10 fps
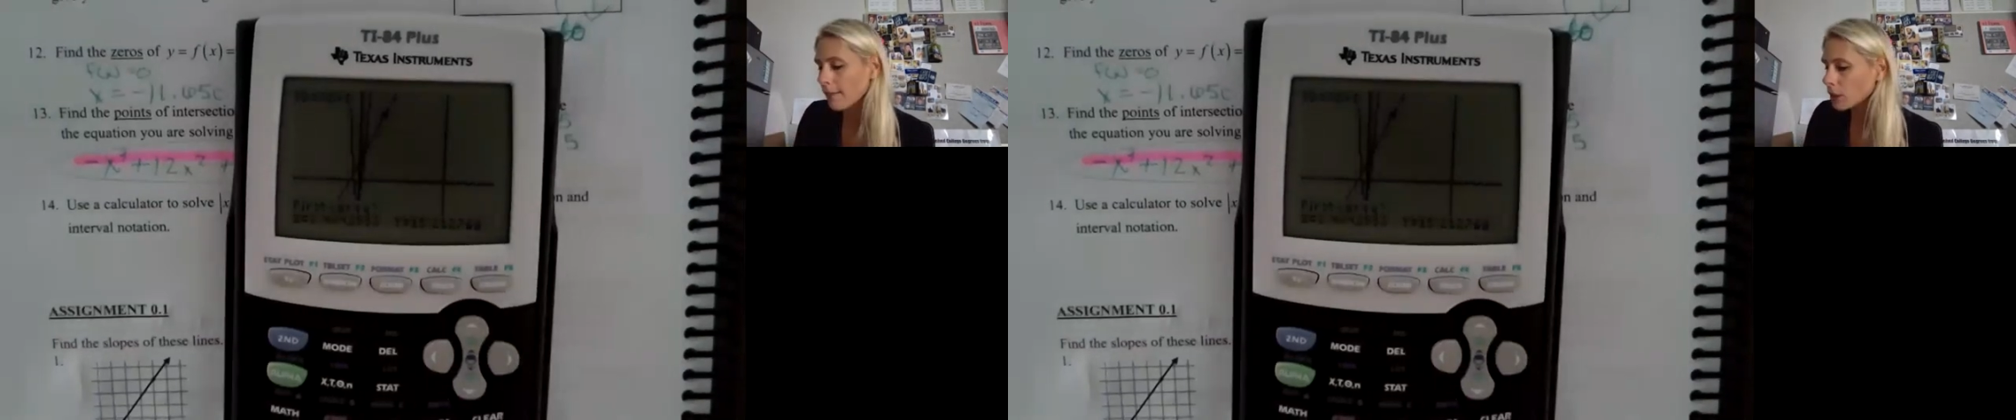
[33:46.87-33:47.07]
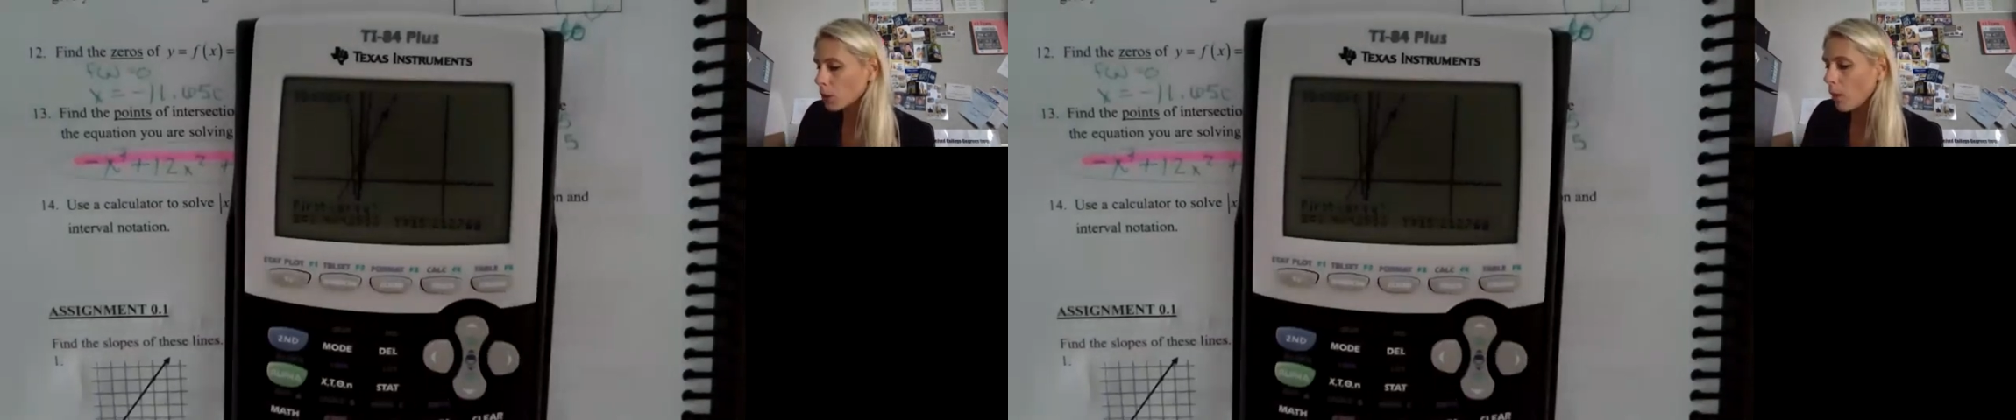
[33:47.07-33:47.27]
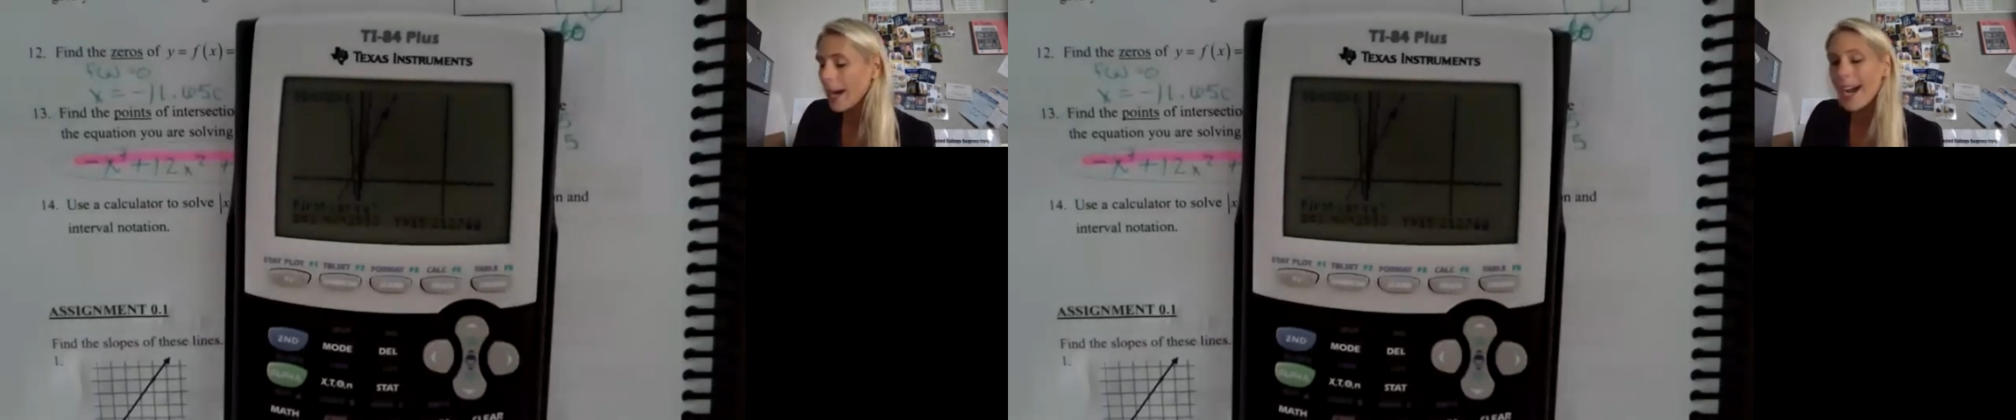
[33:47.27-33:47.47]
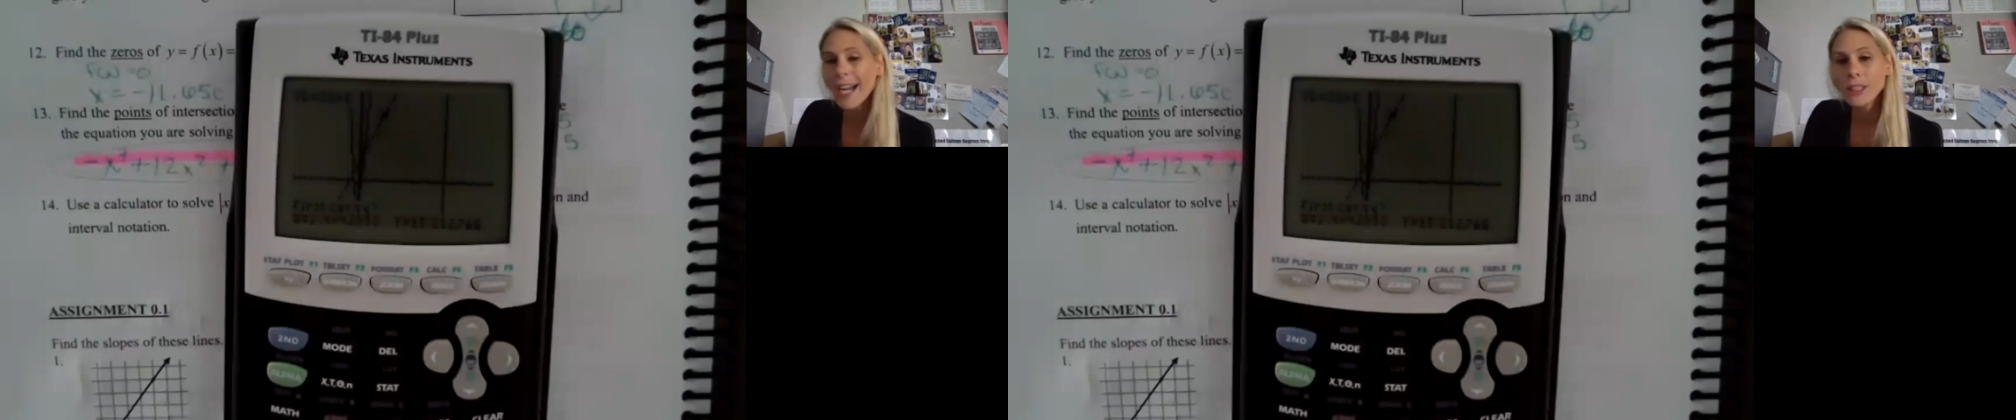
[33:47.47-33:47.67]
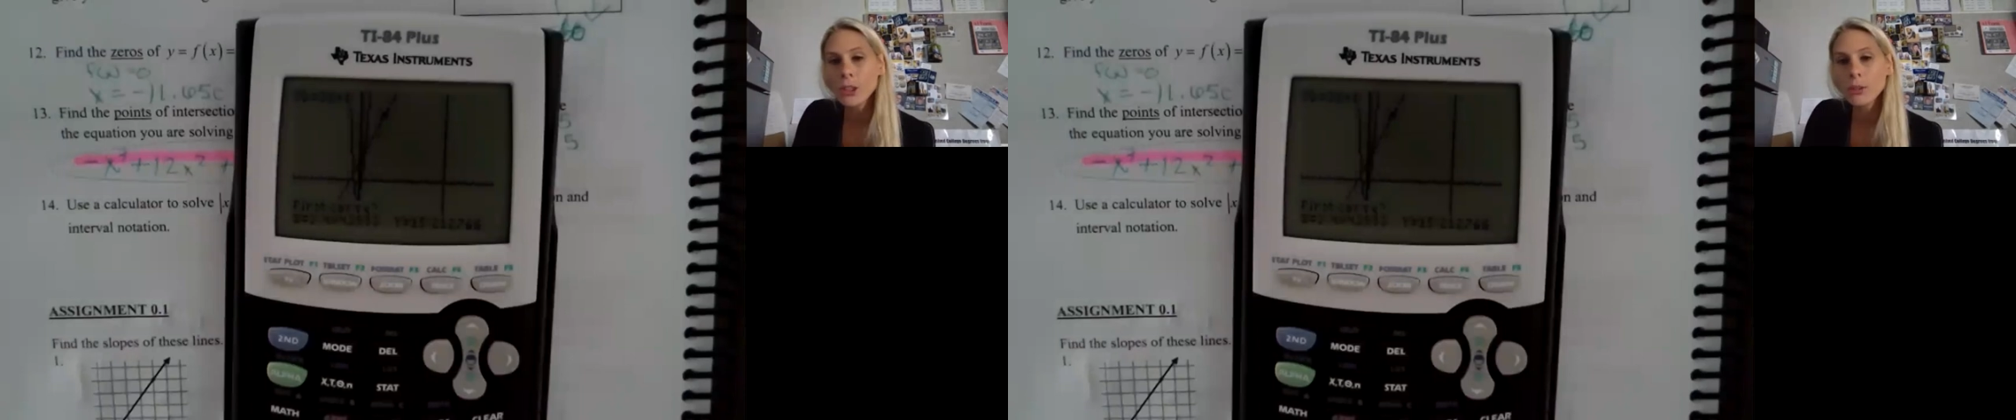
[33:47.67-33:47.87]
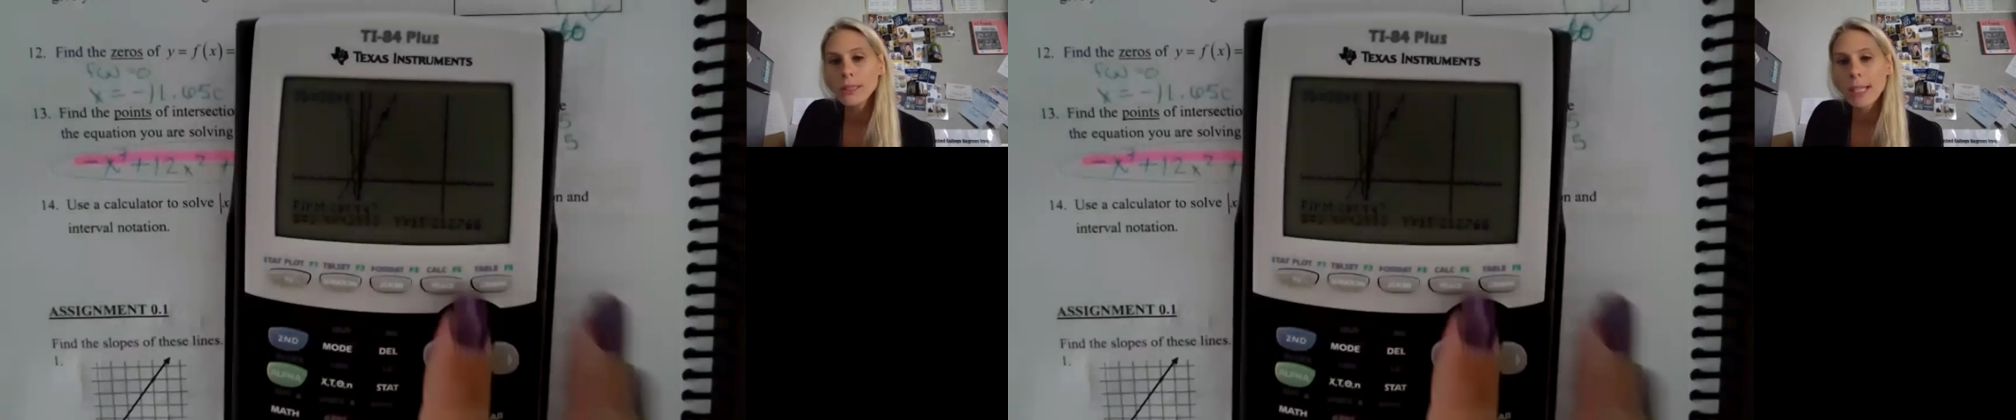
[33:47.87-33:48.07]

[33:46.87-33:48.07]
So what I do is